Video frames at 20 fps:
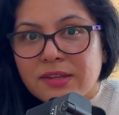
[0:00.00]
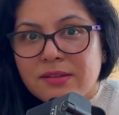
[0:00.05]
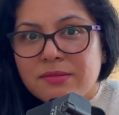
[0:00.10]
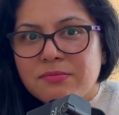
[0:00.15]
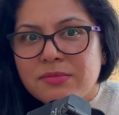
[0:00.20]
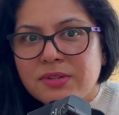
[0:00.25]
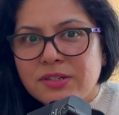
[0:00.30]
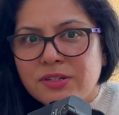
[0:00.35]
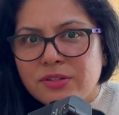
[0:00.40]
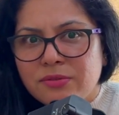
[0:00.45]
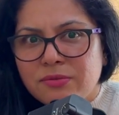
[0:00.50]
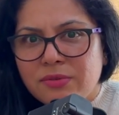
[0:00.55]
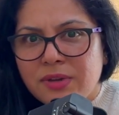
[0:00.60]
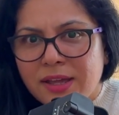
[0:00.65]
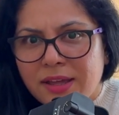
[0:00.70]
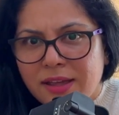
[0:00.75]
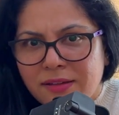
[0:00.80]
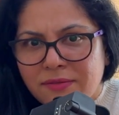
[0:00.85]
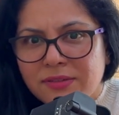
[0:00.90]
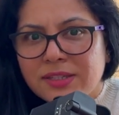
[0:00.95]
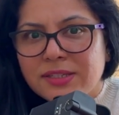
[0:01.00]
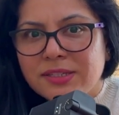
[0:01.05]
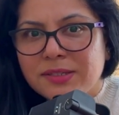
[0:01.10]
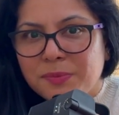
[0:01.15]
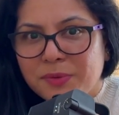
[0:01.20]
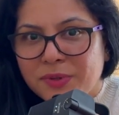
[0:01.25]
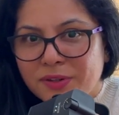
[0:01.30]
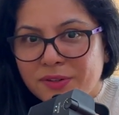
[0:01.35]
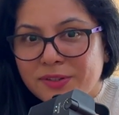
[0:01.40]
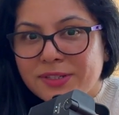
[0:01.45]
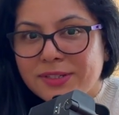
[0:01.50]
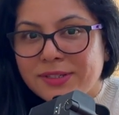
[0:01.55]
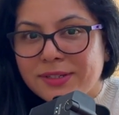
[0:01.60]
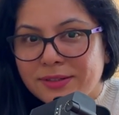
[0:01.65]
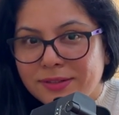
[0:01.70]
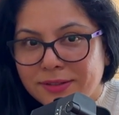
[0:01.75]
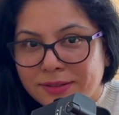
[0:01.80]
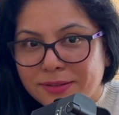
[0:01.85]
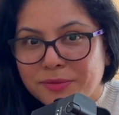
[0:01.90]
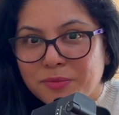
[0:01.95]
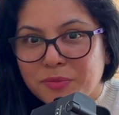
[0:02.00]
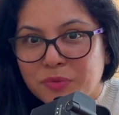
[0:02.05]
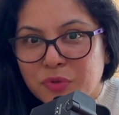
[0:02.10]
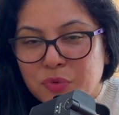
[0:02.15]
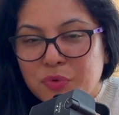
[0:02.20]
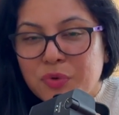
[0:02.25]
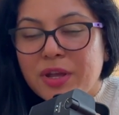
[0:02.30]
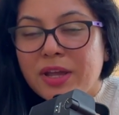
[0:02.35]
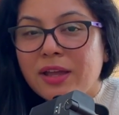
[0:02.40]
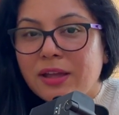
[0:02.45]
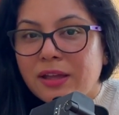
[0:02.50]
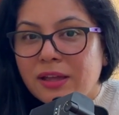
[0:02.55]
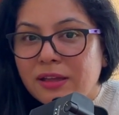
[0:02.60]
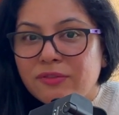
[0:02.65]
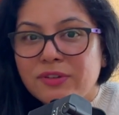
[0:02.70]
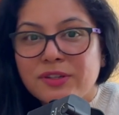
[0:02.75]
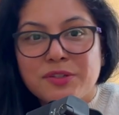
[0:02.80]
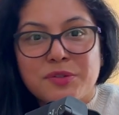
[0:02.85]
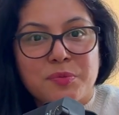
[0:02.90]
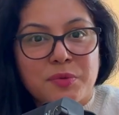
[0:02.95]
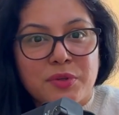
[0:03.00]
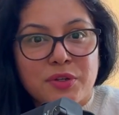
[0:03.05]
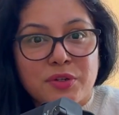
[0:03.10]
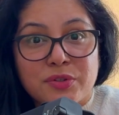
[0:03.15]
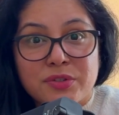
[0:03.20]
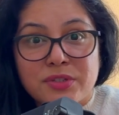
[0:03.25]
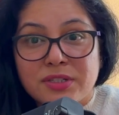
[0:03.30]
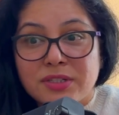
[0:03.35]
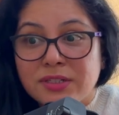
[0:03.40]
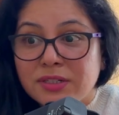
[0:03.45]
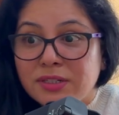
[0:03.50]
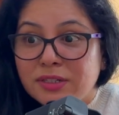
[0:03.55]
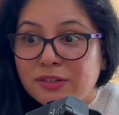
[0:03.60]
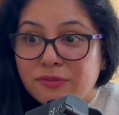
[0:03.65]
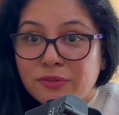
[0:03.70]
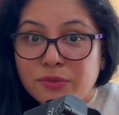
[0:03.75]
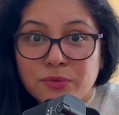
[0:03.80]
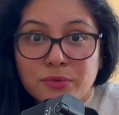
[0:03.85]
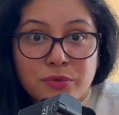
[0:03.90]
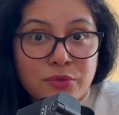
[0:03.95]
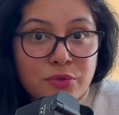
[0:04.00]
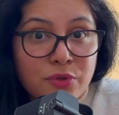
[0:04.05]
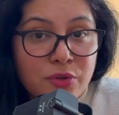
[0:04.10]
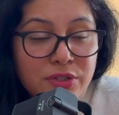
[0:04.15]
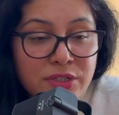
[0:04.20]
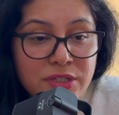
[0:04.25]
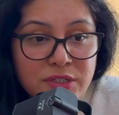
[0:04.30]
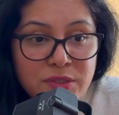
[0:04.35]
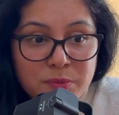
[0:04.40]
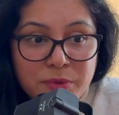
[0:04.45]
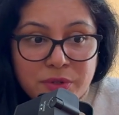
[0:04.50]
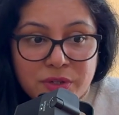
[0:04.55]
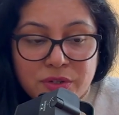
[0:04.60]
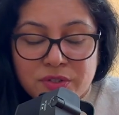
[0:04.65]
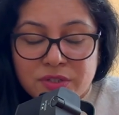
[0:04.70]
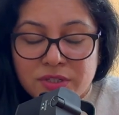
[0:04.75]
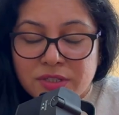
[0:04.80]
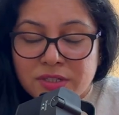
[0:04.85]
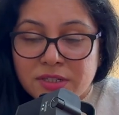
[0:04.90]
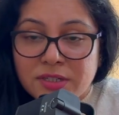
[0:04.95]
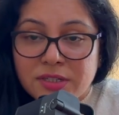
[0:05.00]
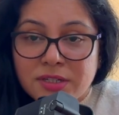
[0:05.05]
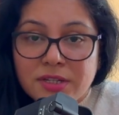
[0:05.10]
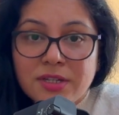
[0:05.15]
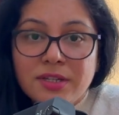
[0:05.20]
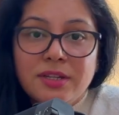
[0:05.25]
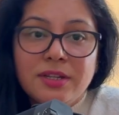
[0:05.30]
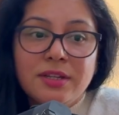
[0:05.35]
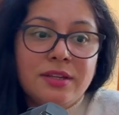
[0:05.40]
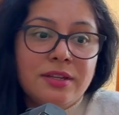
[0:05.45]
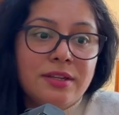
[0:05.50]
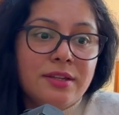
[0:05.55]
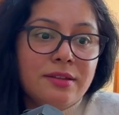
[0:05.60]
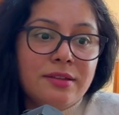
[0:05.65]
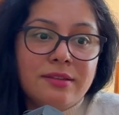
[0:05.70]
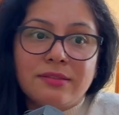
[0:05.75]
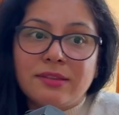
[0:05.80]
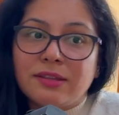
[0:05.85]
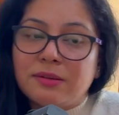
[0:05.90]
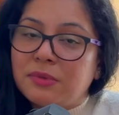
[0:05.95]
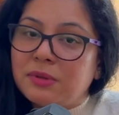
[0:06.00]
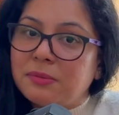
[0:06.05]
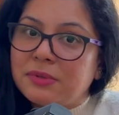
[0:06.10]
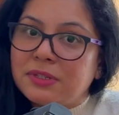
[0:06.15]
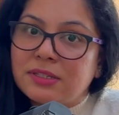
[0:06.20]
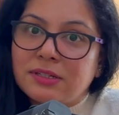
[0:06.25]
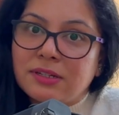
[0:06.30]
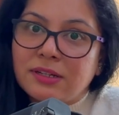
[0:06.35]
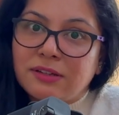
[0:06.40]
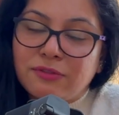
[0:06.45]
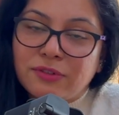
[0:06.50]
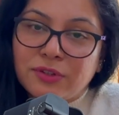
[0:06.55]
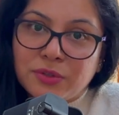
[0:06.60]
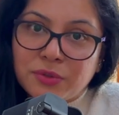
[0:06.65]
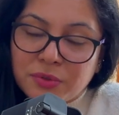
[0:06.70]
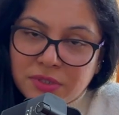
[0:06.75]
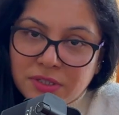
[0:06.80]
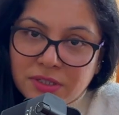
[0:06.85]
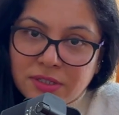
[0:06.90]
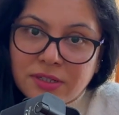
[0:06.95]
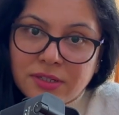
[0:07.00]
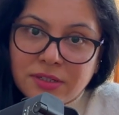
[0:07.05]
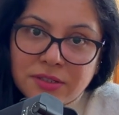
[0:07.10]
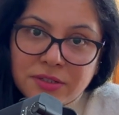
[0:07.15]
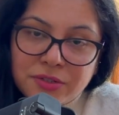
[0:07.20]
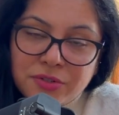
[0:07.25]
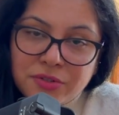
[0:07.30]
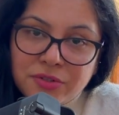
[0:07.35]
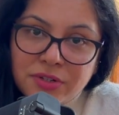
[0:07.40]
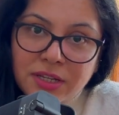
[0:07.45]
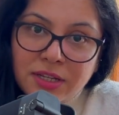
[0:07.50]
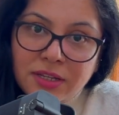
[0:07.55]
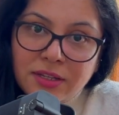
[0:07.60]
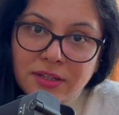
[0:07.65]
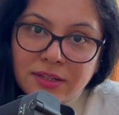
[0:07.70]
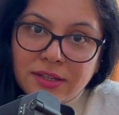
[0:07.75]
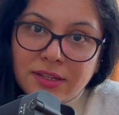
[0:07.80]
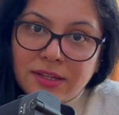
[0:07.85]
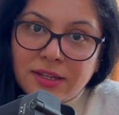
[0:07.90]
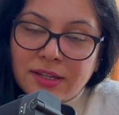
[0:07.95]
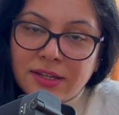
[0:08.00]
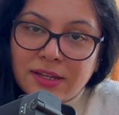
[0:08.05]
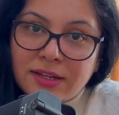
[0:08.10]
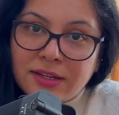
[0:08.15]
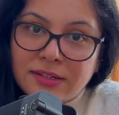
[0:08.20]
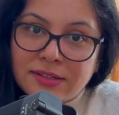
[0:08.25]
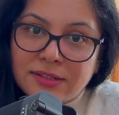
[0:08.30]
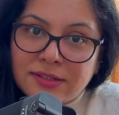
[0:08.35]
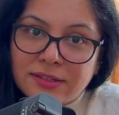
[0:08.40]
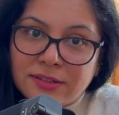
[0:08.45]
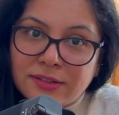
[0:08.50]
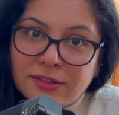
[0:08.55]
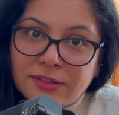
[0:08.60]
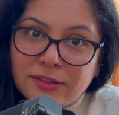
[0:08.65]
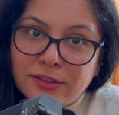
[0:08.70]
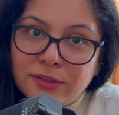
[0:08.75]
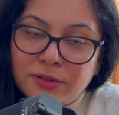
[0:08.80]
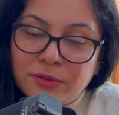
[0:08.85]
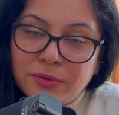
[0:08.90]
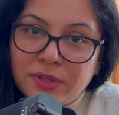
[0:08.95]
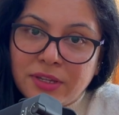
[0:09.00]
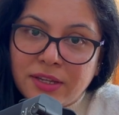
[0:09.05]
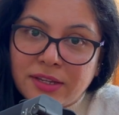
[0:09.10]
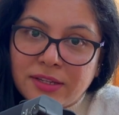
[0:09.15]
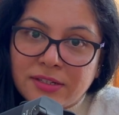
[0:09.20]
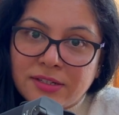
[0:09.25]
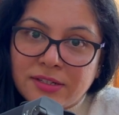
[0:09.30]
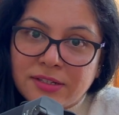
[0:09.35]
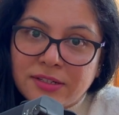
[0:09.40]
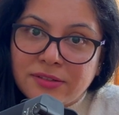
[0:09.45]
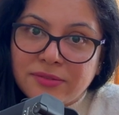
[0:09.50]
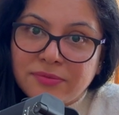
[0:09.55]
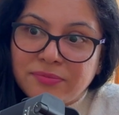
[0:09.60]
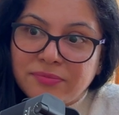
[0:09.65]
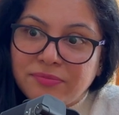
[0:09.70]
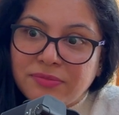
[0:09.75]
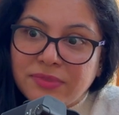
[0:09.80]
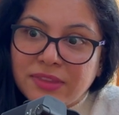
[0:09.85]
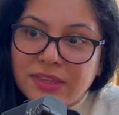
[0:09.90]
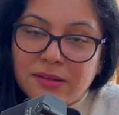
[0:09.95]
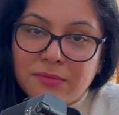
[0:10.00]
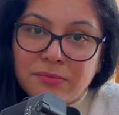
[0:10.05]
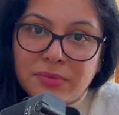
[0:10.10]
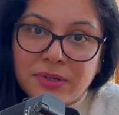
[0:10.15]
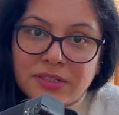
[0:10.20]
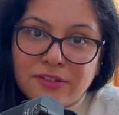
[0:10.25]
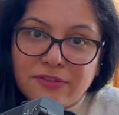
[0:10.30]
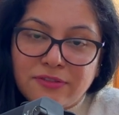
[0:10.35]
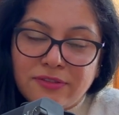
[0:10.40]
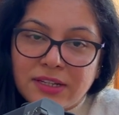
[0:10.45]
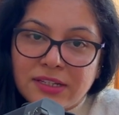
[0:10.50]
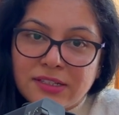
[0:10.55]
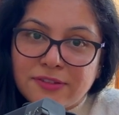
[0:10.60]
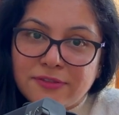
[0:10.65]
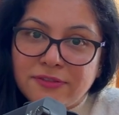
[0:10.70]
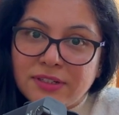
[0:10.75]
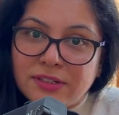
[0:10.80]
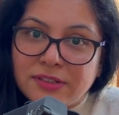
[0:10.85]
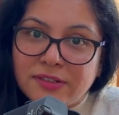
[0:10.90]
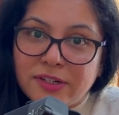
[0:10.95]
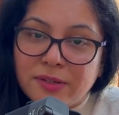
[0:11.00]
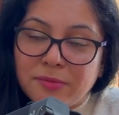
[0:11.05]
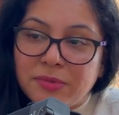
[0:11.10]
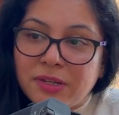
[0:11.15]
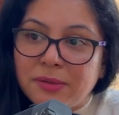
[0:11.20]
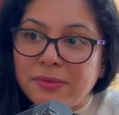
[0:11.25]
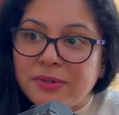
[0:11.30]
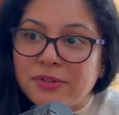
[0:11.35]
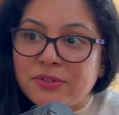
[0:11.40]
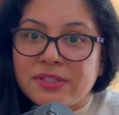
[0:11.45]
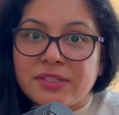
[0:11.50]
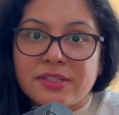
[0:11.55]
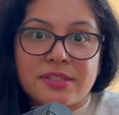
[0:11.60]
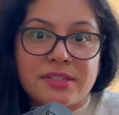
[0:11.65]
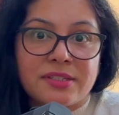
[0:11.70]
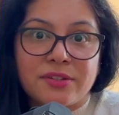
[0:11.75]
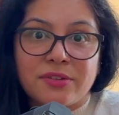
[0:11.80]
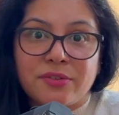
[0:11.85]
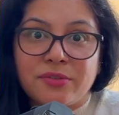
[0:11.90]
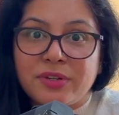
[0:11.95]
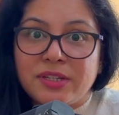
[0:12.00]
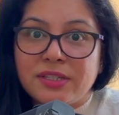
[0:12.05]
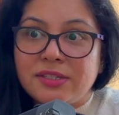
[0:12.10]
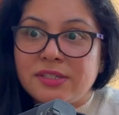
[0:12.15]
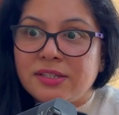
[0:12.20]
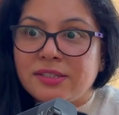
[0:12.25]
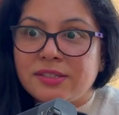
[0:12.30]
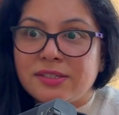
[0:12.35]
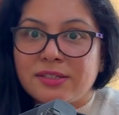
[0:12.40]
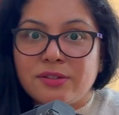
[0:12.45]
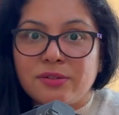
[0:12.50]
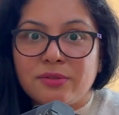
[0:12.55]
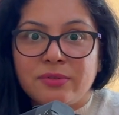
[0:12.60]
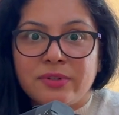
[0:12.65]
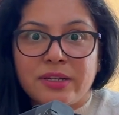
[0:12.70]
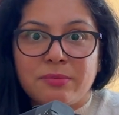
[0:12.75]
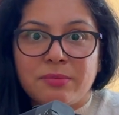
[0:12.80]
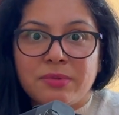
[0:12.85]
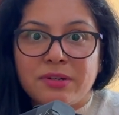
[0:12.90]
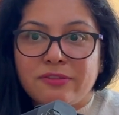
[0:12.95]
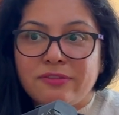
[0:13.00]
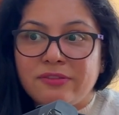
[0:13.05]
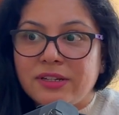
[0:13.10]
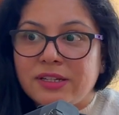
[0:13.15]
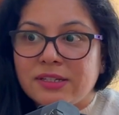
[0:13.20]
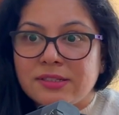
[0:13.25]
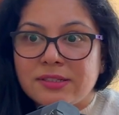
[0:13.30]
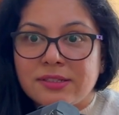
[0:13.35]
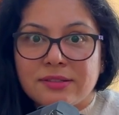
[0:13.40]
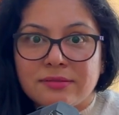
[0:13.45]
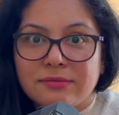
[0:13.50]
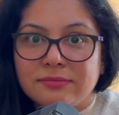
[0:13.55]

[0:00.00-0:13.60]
But you have experienced that rhythm, you have experienced it, and if you've not experienced it, then maybe it's time for you to sit under a tree and look at butterflies fluttering by, because this is a great season to look at butterflies.